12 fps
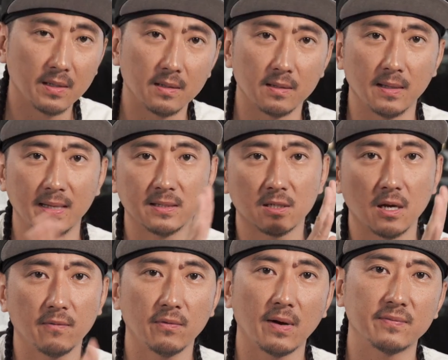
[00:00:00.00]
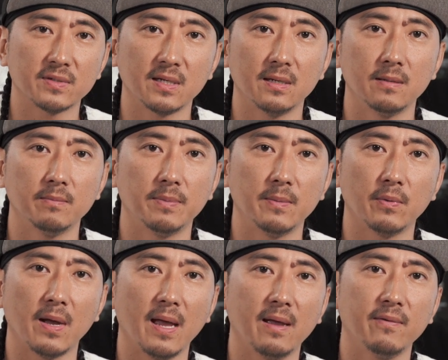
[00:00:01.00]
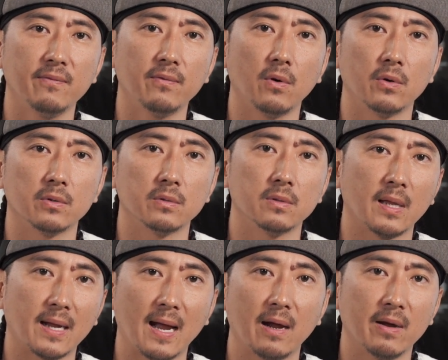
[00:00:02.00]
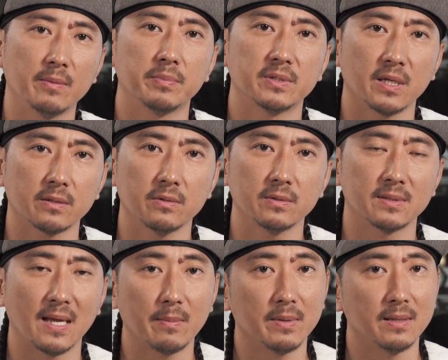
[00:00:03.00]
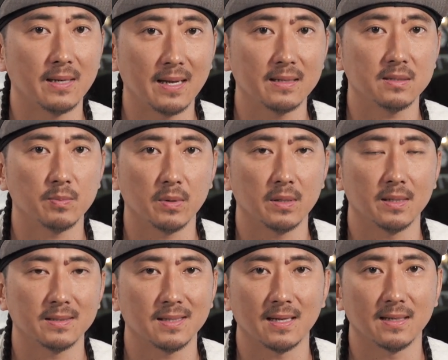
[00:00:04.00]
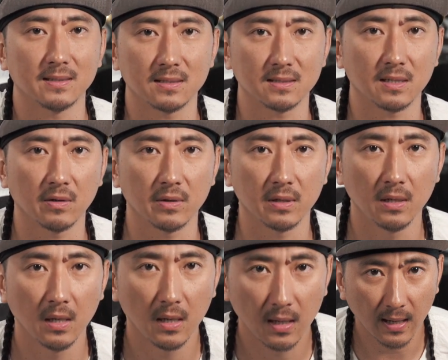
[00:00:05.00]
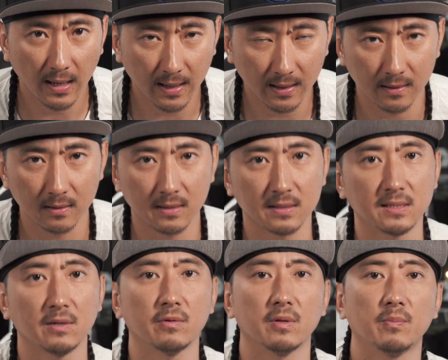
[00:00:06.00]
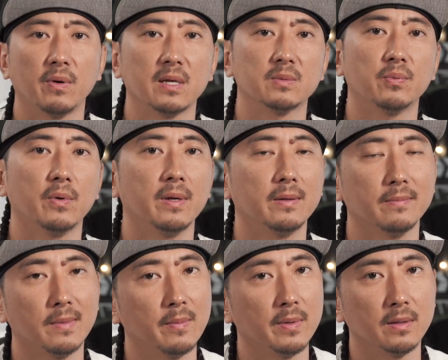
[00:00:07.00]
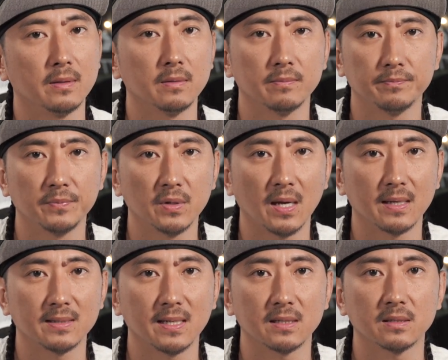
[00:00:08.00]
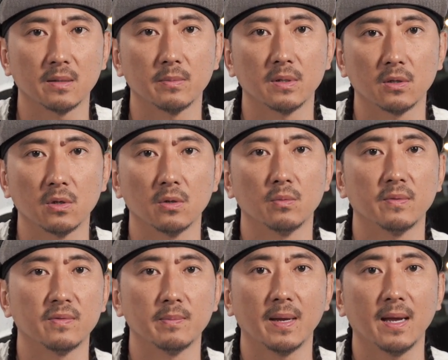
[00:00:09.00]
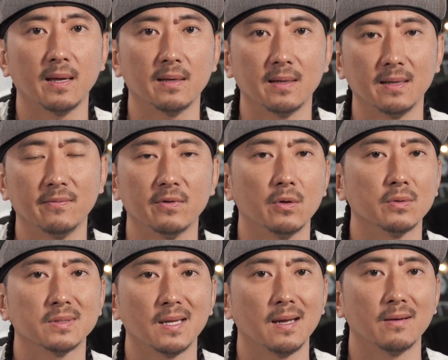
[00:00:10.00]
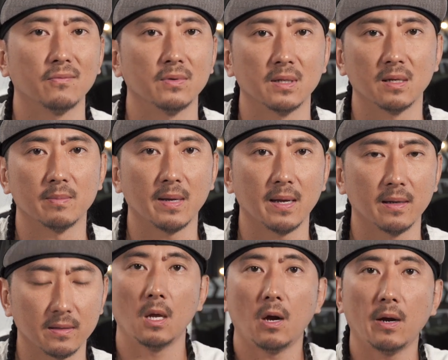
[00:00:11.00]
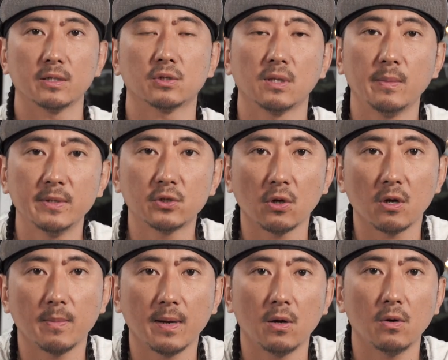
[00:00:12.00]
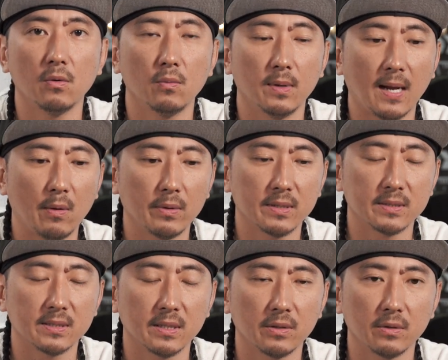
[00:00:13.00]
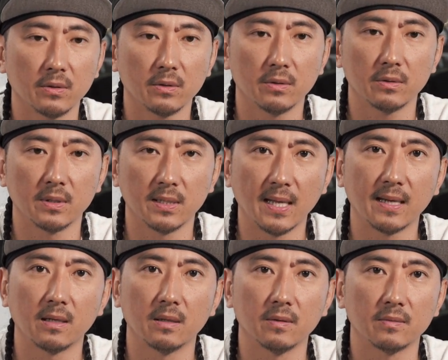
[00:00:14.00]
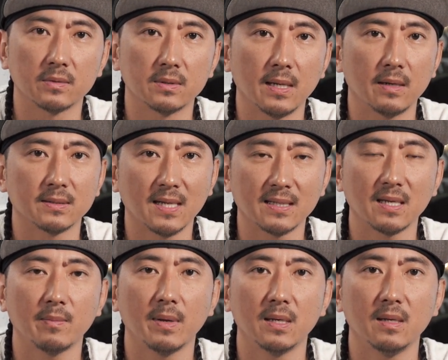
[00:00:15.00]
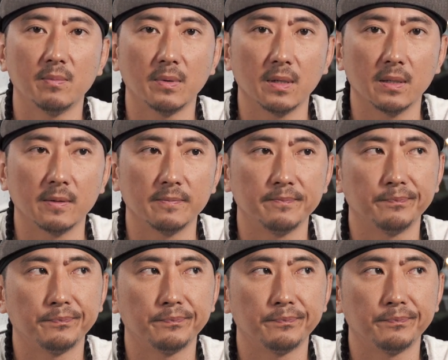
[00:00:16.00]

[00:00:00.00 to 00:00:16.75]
lens cover I've seen people have on like higher end projectors, that'd be nice, but it's not necessary. And considering the price point, I mean, you got to take some of the good with the bad, even though it's not really a bad. All right, so let me talk about what I would consider the negatives. Now, it's not that many, but